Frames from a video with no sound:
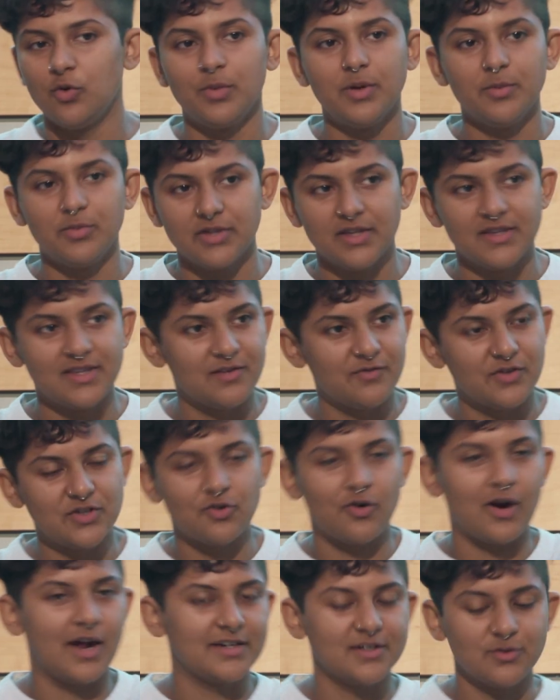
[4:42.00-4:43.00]
people that they've
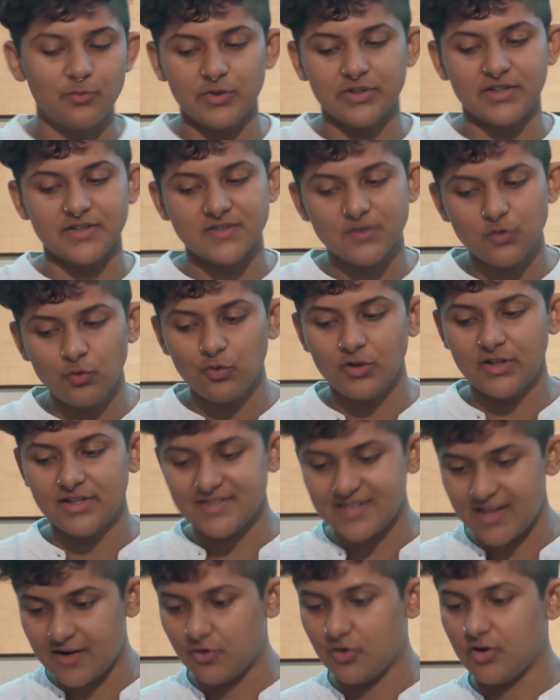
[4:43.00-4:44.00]
interacted with at school, et
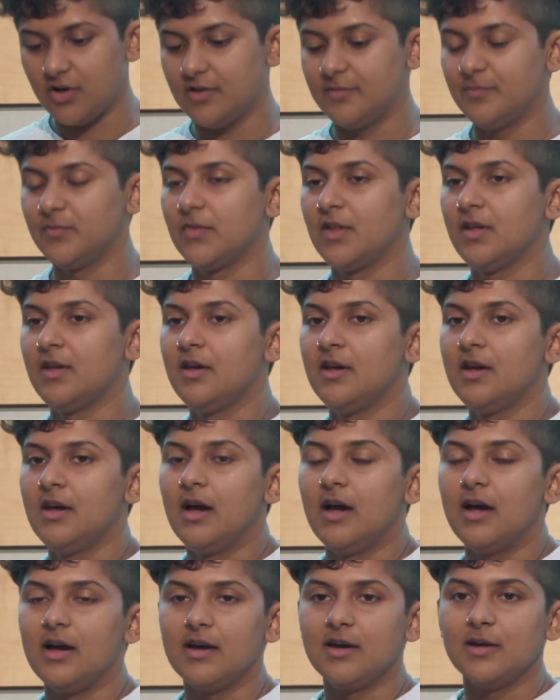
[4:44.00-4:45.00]
cetera,
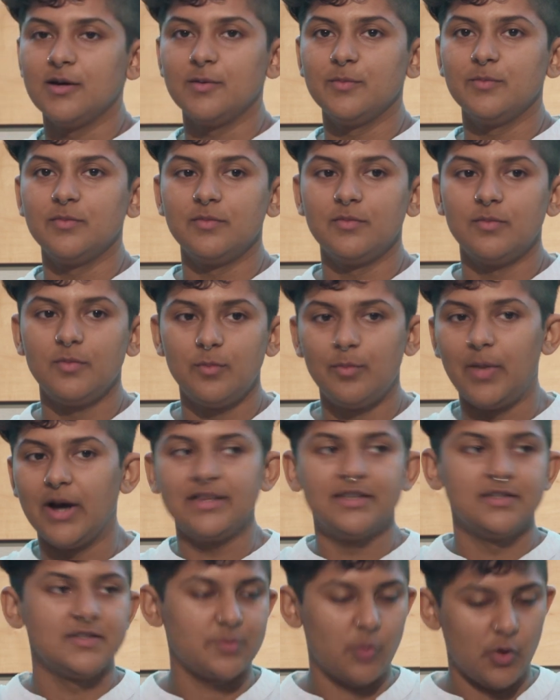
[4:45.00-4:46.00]
by
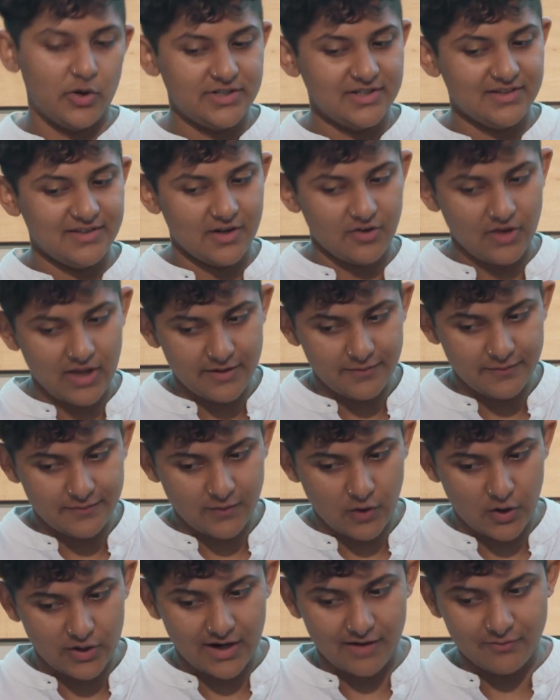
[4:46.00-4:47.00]
this point in their life
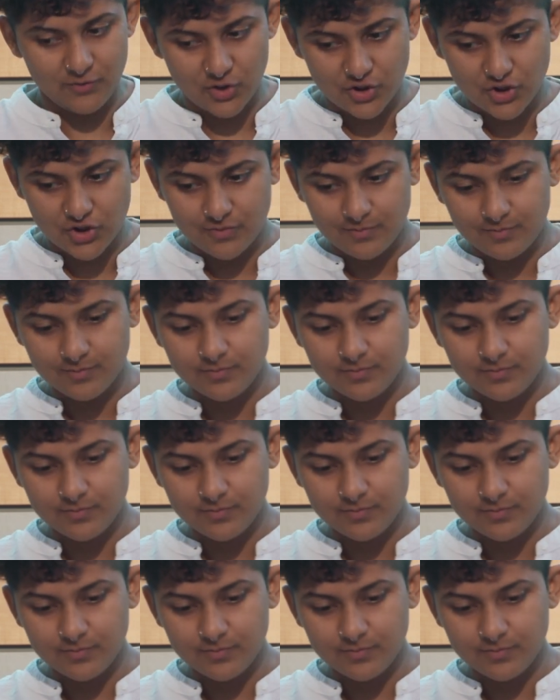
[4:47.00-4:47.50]
on average.